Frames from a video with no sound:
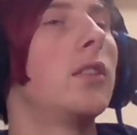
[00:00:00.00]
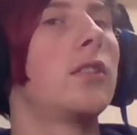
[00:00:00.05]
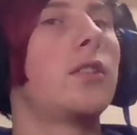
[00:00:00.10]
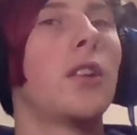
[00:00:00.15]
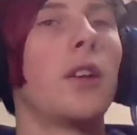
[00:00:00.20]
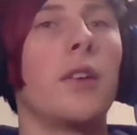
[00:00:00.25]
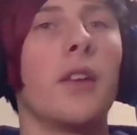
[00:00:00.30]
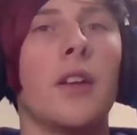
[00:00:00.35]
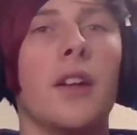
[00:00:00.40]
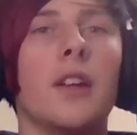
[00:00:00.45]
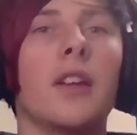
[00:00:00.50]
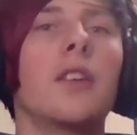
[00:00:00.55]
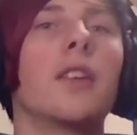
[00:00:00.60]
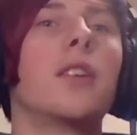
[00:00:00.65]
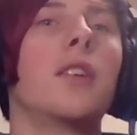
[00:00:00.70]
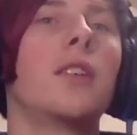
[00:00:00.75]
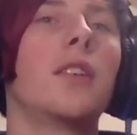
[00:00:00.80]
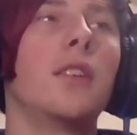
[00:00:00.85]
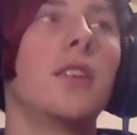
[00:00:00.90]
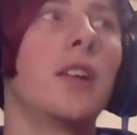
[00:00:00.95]
that
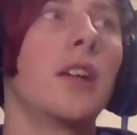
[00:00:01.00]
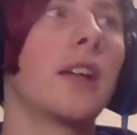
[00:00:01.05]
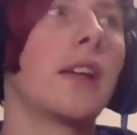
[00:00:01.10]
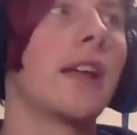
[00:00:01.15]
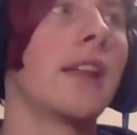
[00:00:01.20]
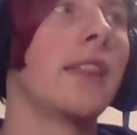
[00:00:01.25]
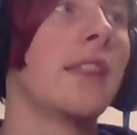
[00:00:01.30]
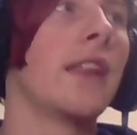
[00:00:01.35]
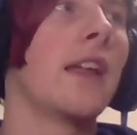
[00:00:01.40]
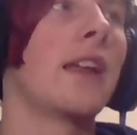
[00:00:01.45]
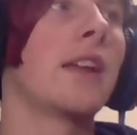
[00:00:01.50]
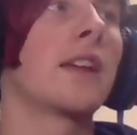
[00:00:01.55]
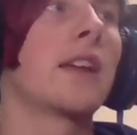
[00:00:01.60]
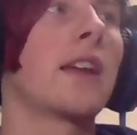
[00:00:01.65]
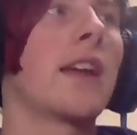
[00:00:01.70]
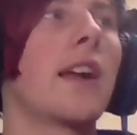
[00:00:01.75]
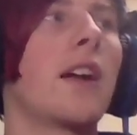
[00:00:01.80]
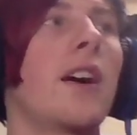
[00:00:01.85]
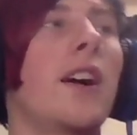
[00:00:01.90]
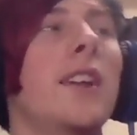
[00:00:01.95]
you can then
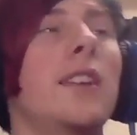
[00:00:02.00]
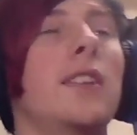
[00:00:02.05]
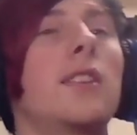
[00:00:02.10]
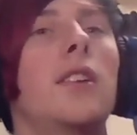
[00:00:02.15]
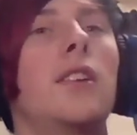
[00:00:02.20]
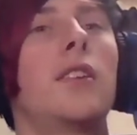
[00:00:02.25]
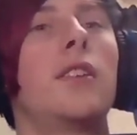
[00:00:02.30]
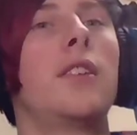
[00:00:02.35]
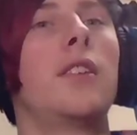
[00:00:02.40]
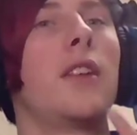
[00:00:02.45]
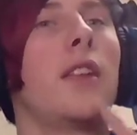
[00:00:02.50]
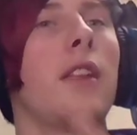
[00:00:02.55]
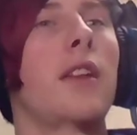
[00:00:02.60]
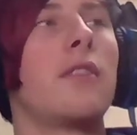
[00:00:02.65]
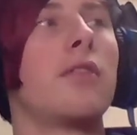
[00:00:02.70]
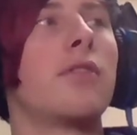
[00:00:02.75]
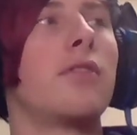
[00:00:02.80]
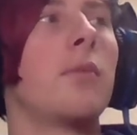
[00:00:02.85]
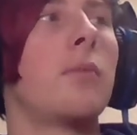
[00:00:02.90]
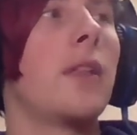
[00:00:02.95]
get Iceland, and
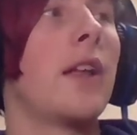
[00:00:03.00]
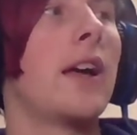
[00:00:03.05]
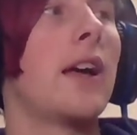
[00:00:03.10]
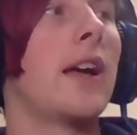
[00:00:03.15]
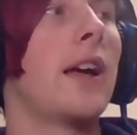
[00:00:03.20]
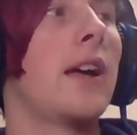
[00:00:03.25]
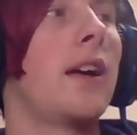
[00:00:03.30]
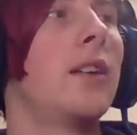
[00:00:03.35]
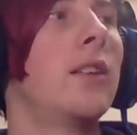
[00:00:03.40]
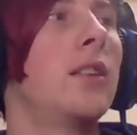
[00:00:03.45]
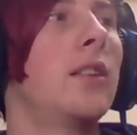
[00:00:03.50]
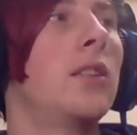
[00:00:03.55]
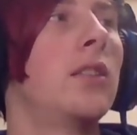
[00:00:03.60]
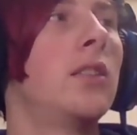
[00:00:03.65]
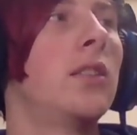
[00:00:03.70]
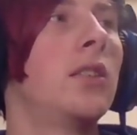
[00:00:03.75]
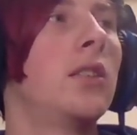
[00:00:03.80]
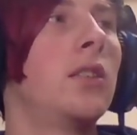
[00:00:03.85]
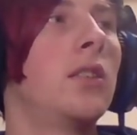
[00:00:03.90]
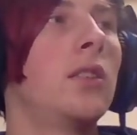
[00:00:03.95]
then from there
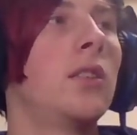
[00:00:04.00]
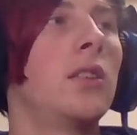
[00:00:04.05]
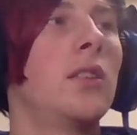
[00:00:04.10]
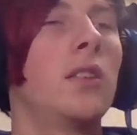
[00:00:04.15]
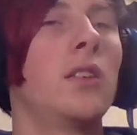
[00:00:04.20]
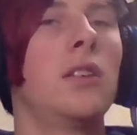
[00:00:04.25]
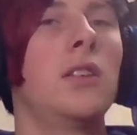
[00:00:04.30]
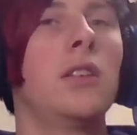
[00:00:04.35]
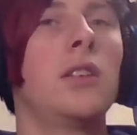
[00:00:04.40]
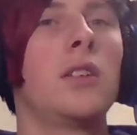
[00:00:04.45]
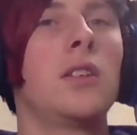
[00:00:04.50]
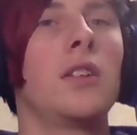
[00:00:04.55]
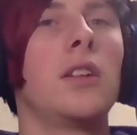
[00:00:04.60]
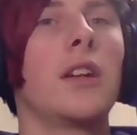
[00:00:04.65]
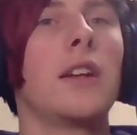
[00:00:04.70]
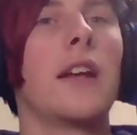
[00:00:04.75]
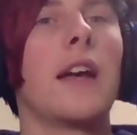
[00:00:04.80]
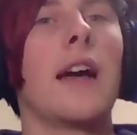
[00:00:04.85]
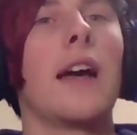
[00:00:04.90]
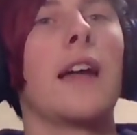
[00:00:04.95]
you
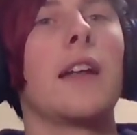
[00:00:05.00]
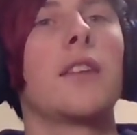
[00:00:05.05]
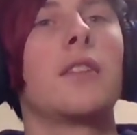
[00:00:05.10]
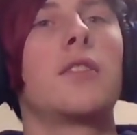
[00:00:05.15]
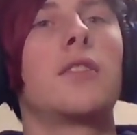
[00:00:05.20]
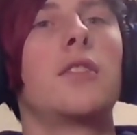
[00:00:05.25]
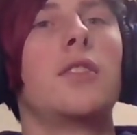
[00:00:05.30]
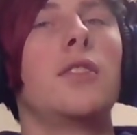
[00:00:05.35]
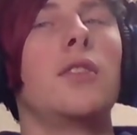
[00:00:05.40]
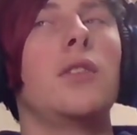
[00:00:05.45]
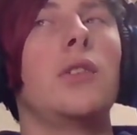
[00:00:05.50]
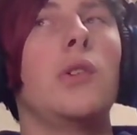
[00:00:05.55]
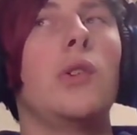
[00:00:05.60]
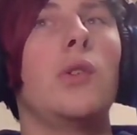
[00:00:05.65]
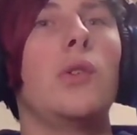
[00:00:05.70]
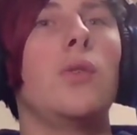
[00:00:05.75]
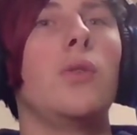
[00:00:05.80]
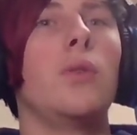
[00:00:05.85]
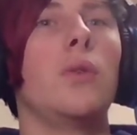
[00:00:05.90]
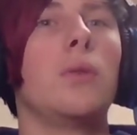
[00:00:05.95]
get
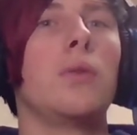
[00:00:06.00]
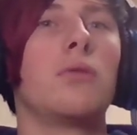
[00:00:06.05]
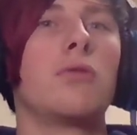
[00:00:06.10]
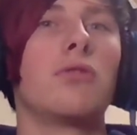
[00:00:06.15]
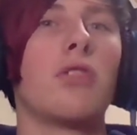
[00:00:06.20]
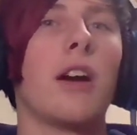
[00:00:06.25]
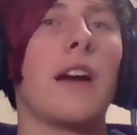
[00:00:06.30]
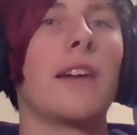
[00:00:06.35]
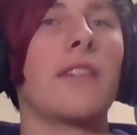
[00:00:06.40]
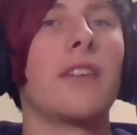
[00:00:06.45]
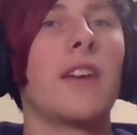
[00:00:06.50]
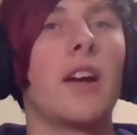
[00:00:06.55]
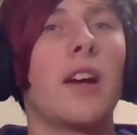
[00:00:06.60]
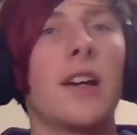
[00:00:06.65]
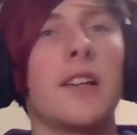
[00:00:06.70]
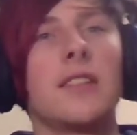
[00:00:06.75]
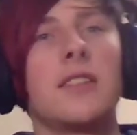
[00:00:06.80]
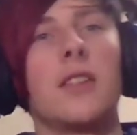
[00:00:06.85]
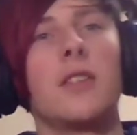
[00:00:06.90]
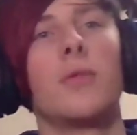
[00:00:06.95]
to drive in
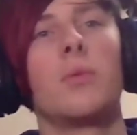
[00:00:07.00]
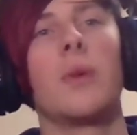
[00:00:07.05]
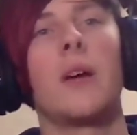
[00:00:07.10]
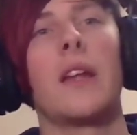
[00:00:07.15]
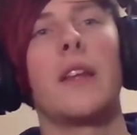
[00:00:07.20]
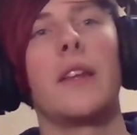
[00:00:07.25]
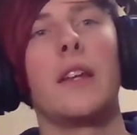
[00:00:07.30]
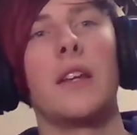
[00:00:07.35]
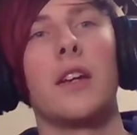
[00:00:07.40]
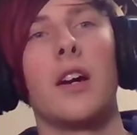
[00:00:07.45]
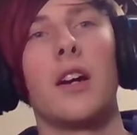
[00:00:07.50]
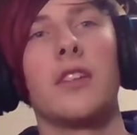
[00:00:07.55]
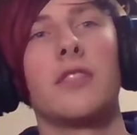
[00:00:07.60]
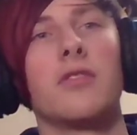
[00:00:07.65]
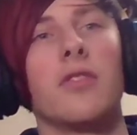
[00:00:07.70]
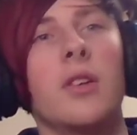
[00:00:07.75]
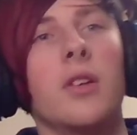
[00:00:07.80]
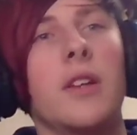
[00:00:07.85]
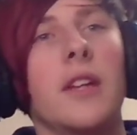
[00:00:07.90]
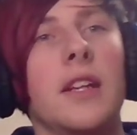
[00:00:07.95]
Iceland where the
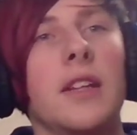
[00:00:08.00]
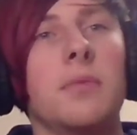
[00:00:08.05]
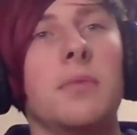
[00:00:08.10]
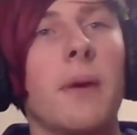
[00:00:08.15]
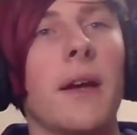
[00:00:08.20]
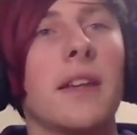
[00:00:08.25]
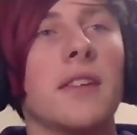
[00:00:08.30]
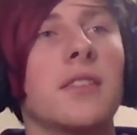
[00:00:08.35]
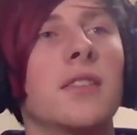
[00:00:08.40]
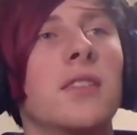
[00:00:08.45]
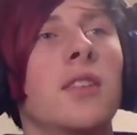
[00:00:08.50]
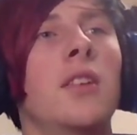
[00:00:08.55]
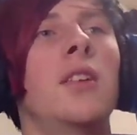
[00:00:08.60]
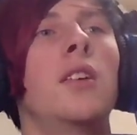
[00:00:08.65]
Ice Road is based.